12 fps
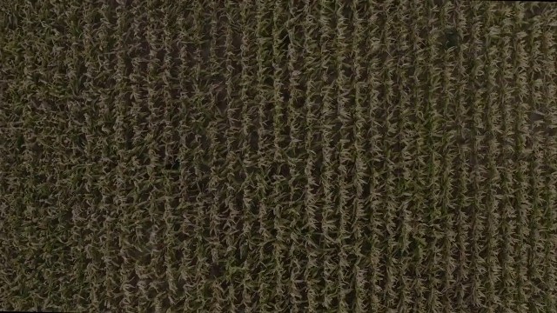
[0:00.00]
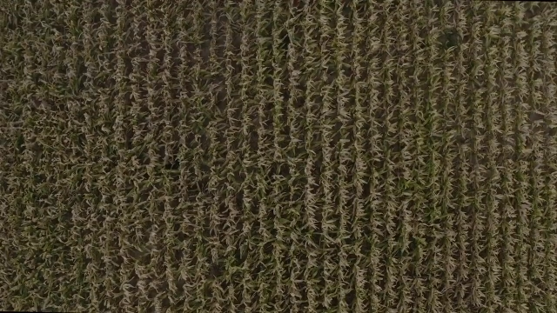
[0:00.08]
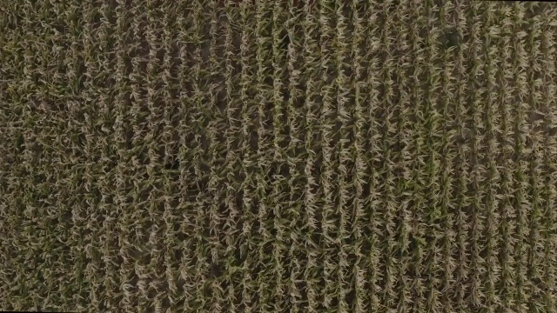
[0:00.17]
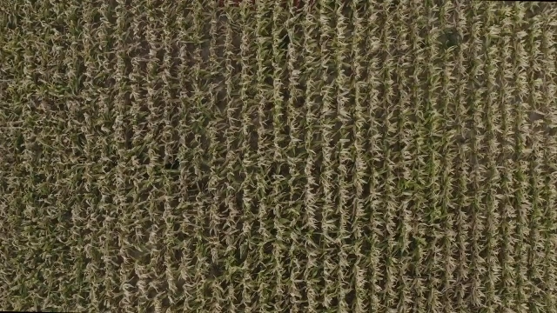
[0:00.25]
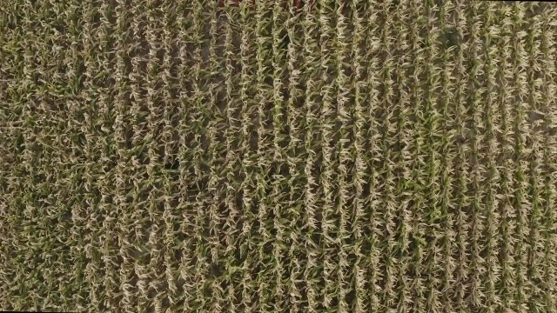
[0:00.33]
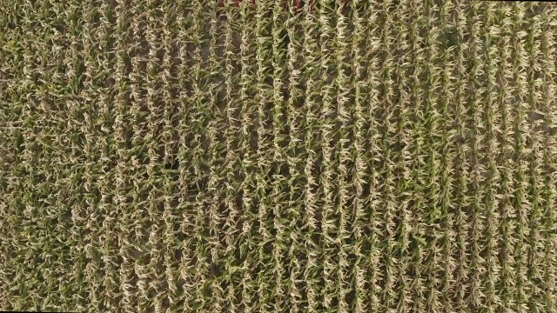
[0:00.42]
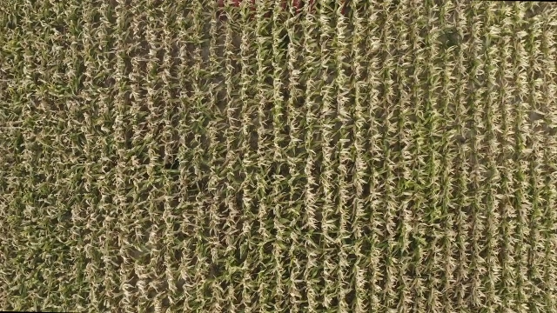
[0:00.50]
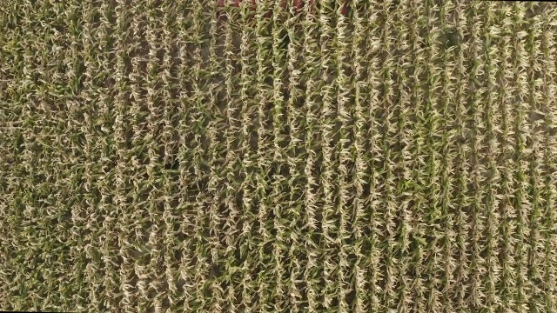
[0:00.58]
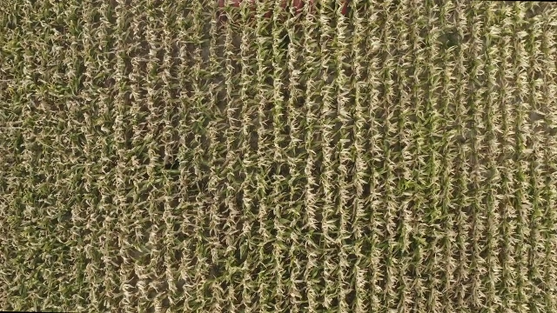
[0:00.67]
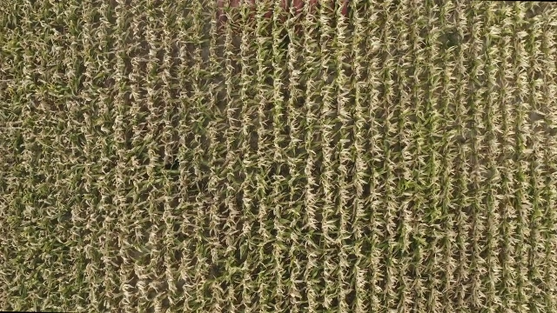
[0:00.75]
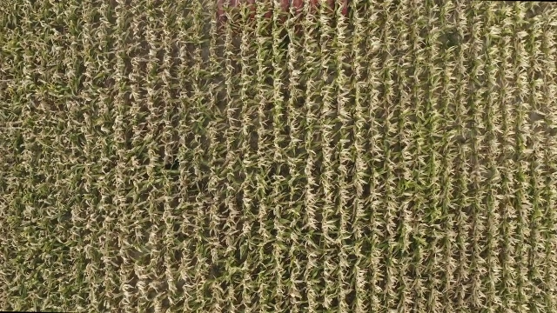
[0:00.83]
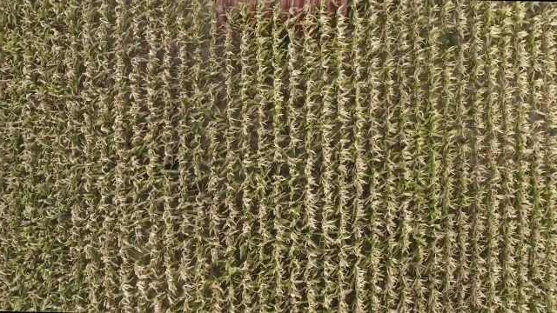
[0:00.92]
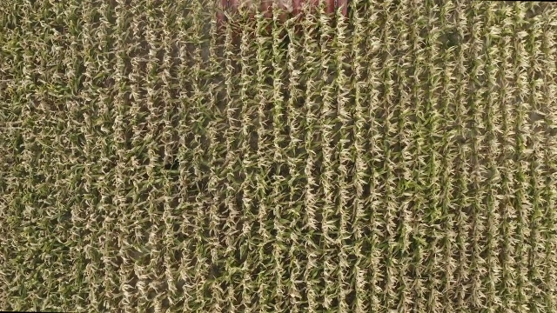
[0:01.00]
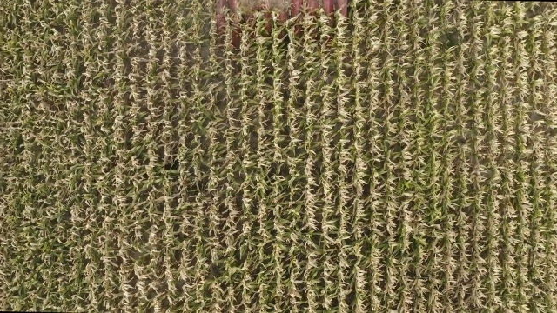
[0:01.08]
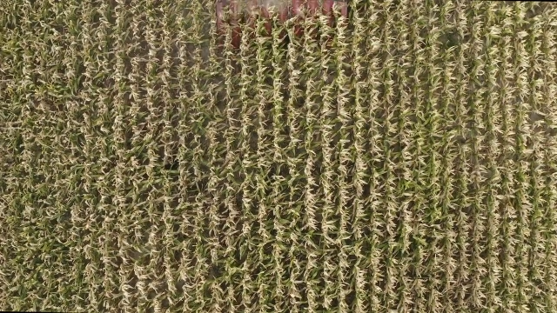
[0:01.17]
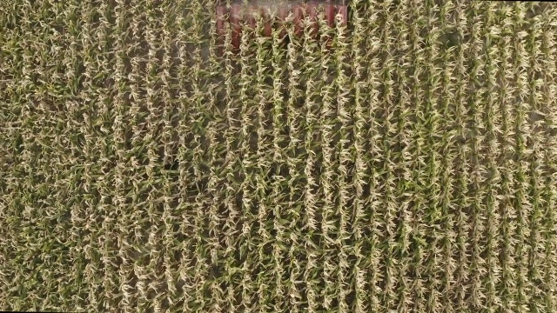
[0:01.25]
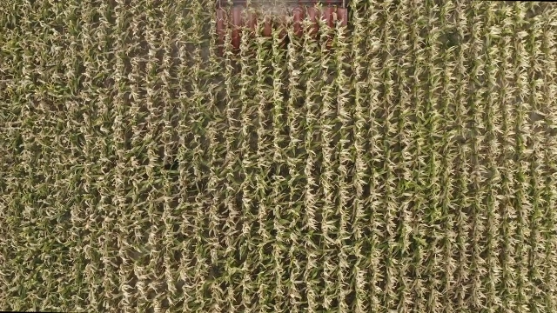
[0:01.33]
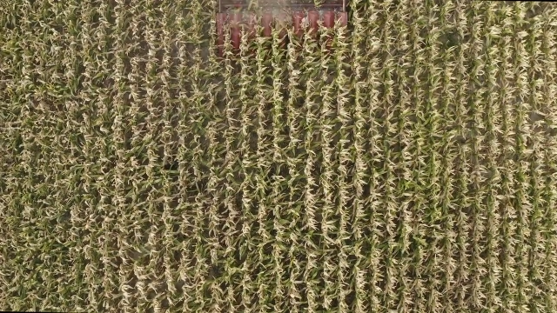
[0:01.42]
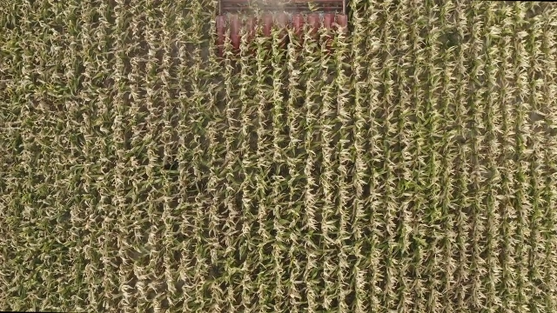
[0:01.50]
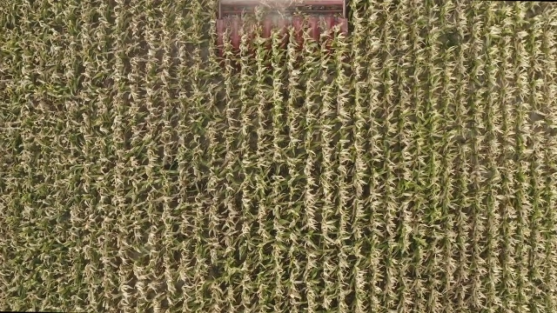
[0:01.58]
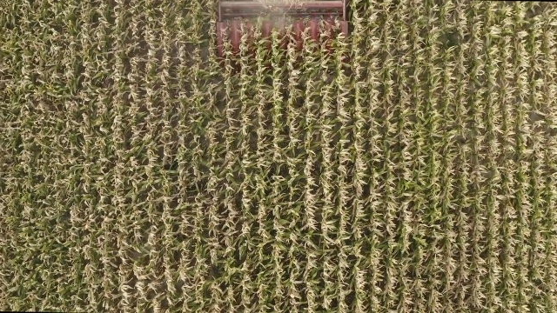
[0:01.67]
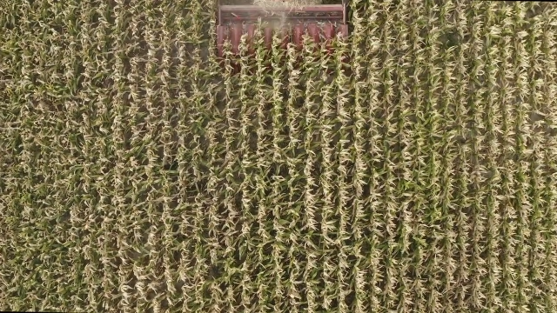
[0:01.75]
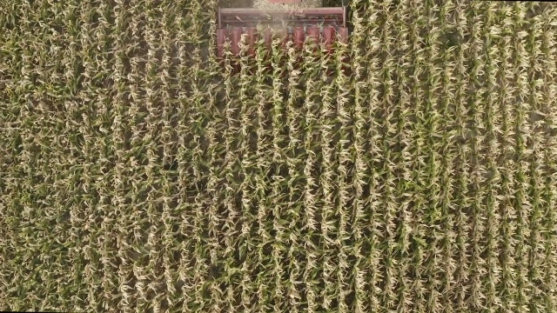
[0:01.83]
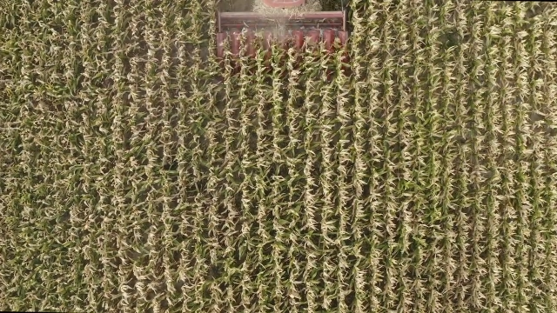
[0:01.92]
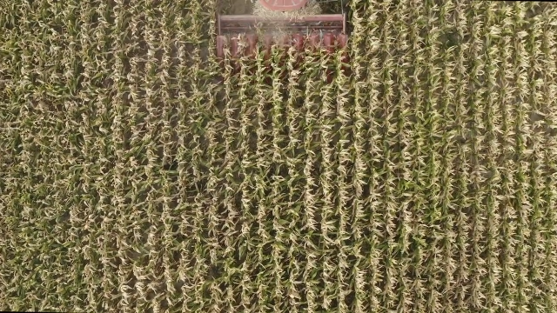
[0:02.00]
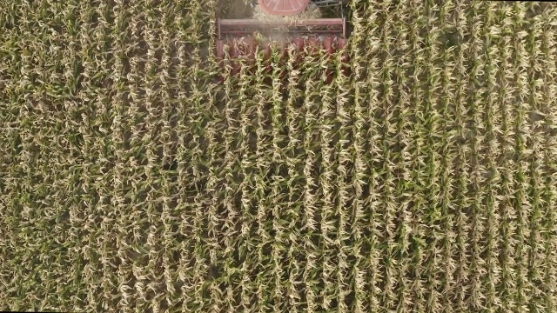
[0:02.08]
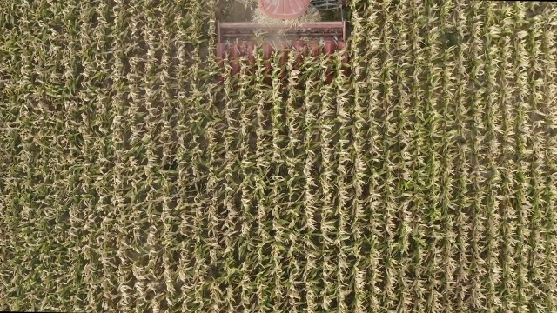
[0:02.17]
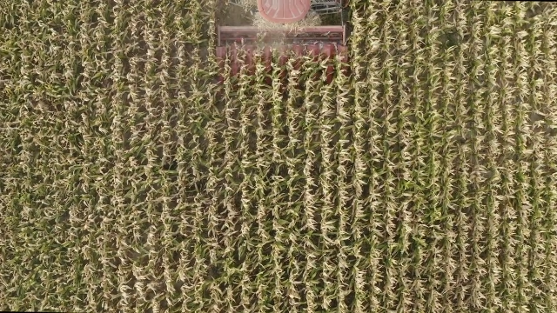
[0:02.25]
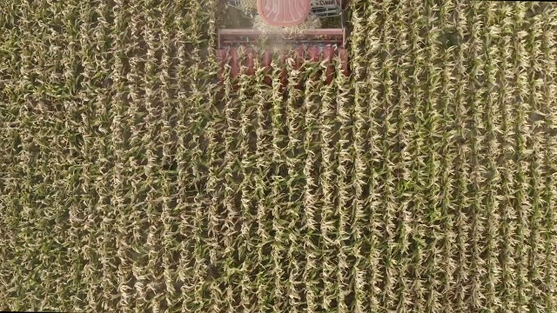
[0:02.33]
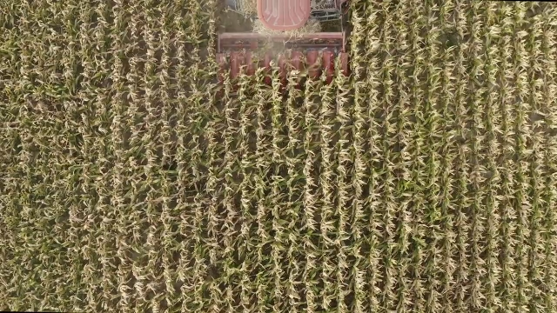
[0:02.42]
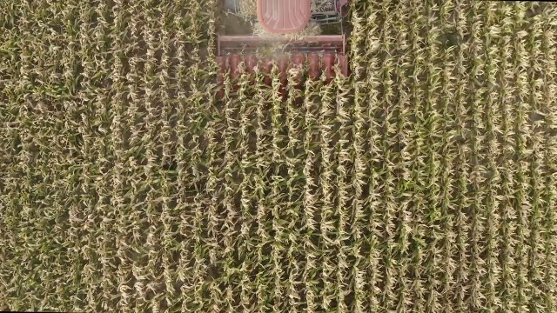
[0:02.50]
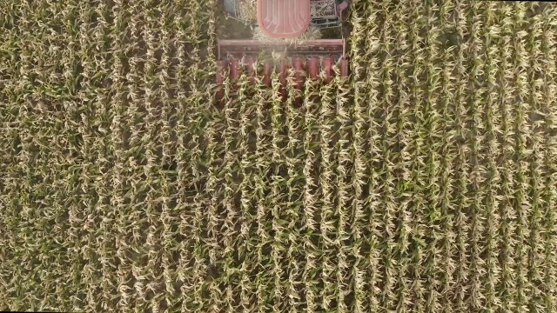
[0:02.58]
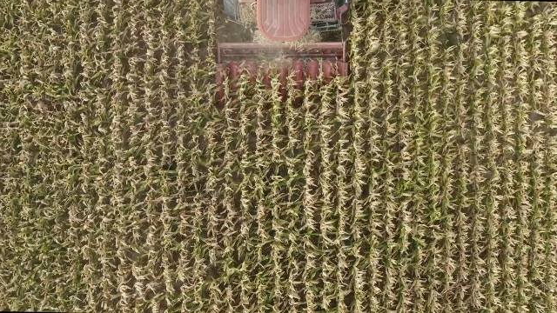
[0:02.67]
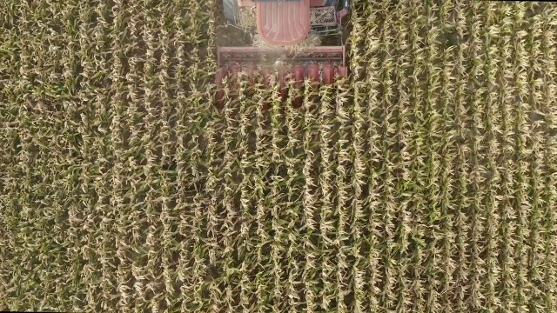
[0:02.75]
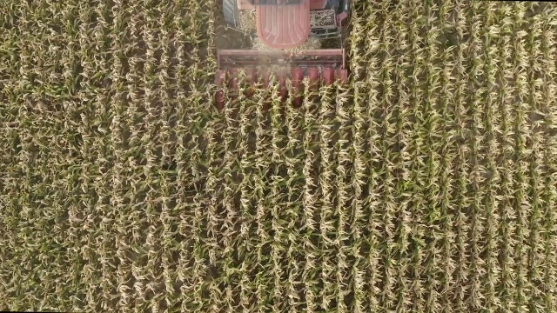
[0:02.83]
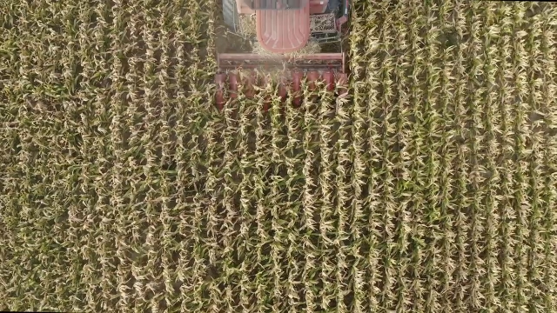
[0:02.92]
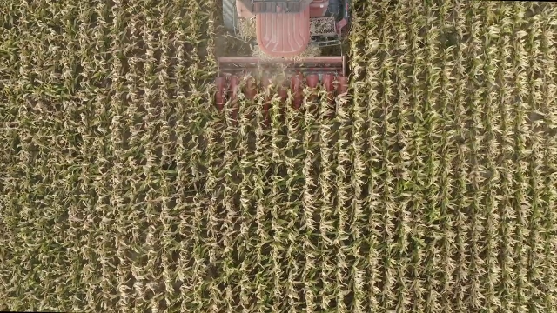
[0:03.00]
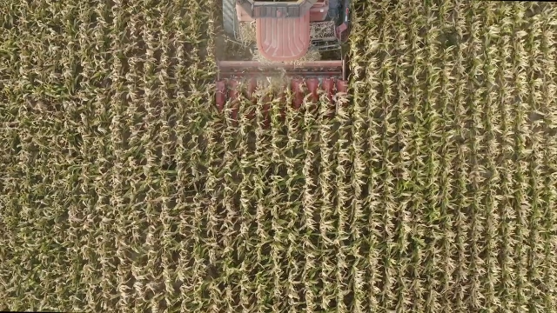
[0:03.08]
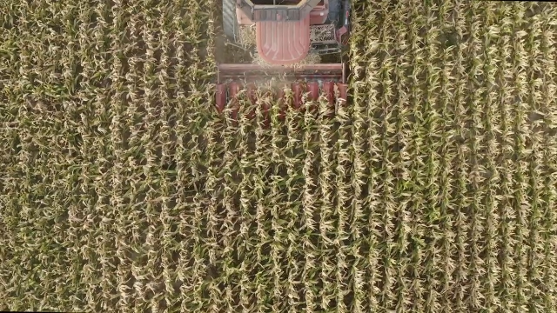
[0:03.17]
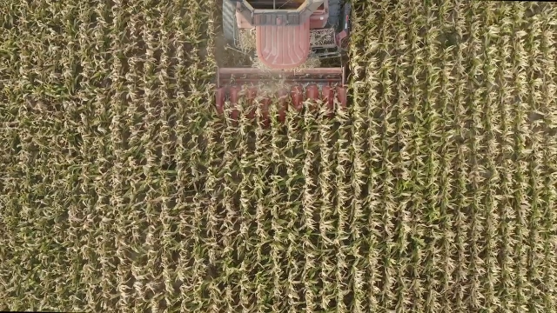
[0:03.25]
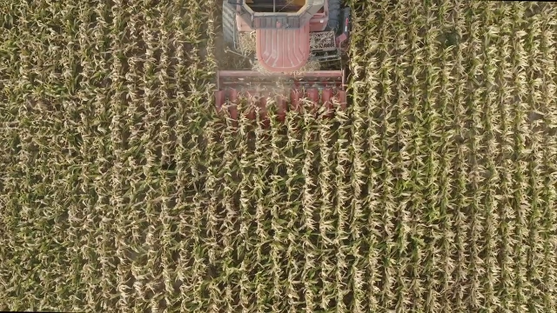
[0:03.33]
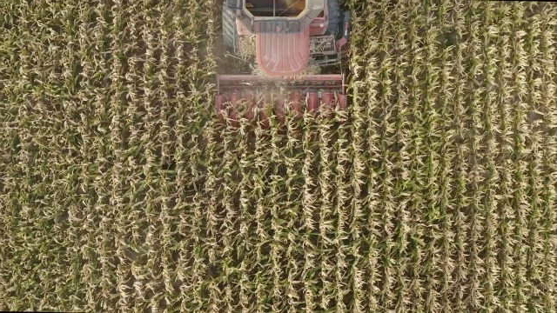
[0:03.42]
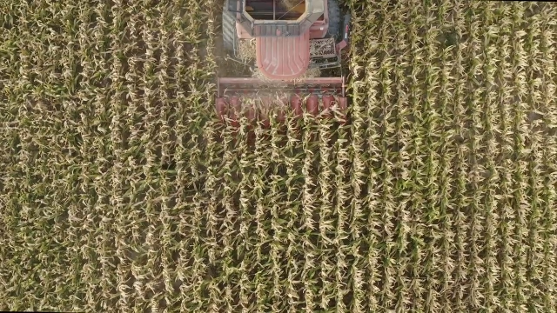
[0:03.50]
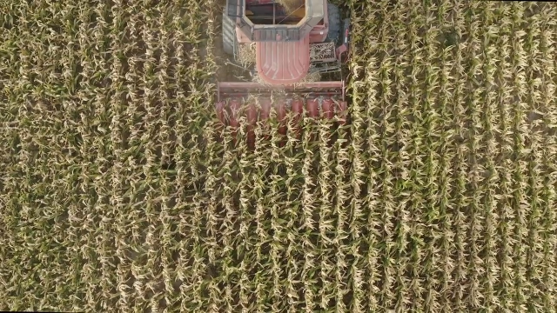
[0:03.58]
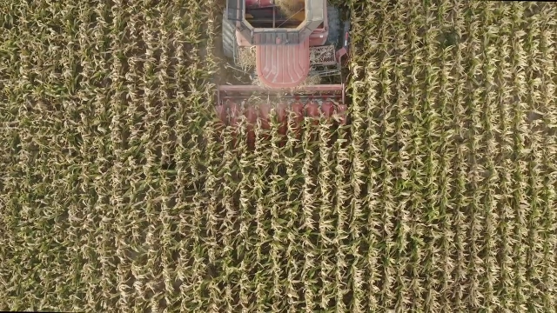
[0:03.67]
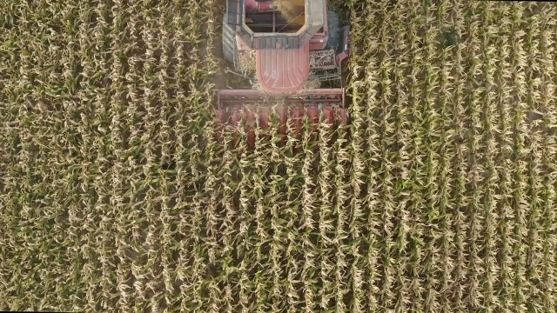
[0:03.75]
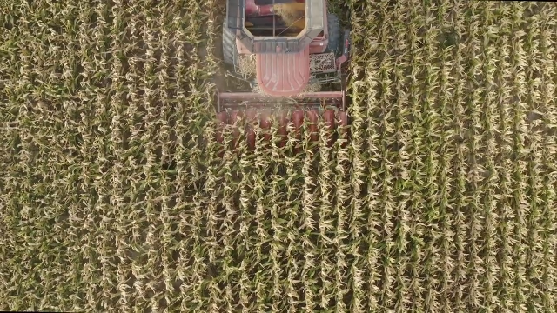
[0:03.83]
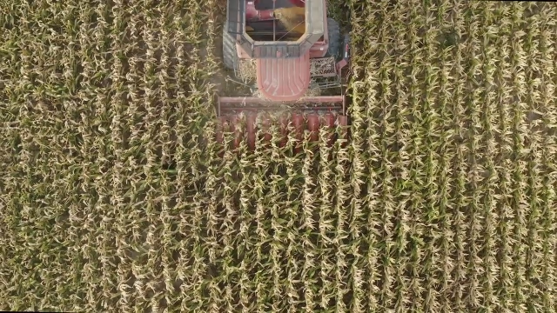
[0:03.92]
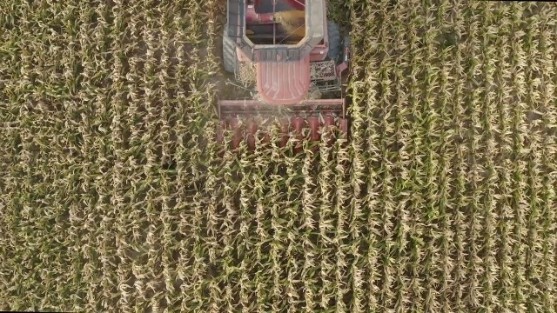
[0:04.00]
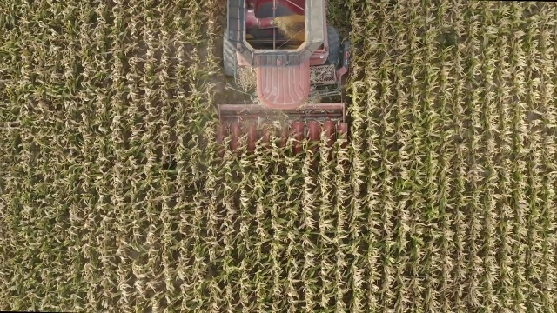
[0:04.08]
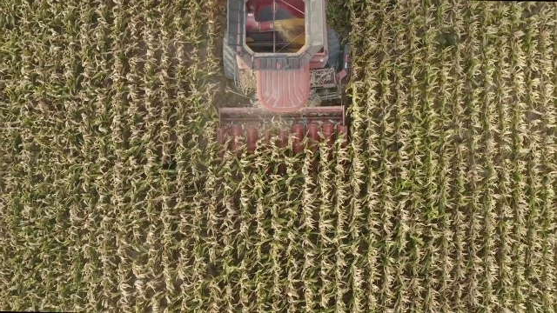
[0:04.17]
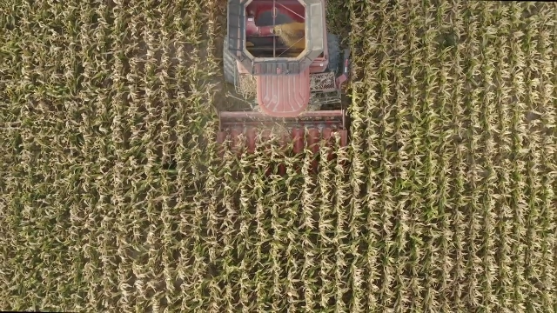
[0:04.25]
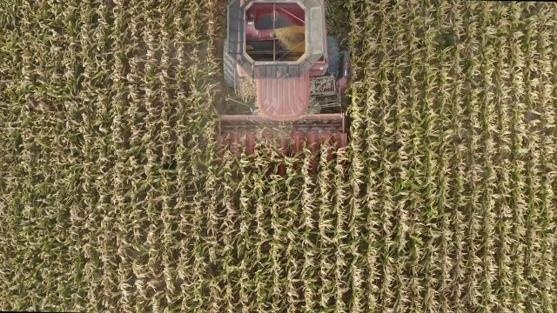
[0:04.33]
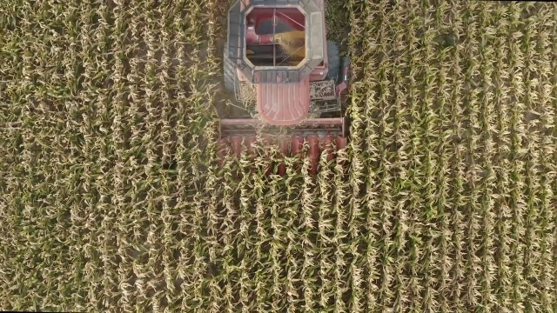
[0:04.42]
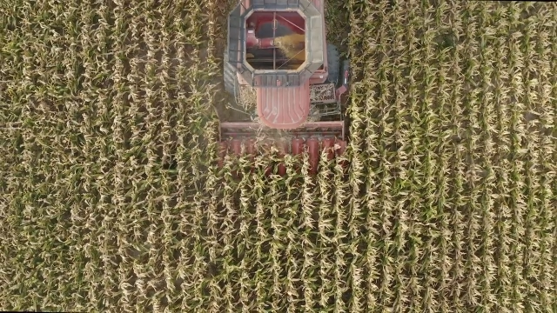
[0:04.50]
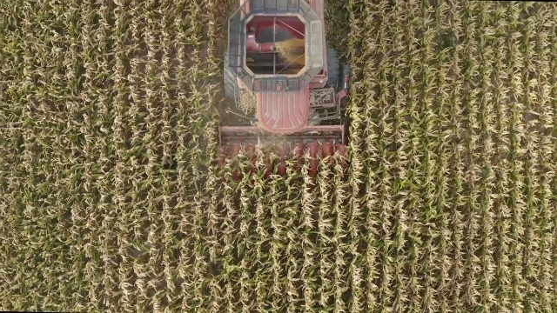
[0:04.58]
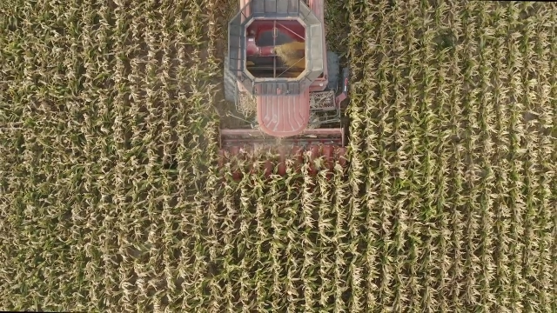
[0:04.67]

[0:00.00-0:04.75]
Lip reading: Nobody's mouth can be seen.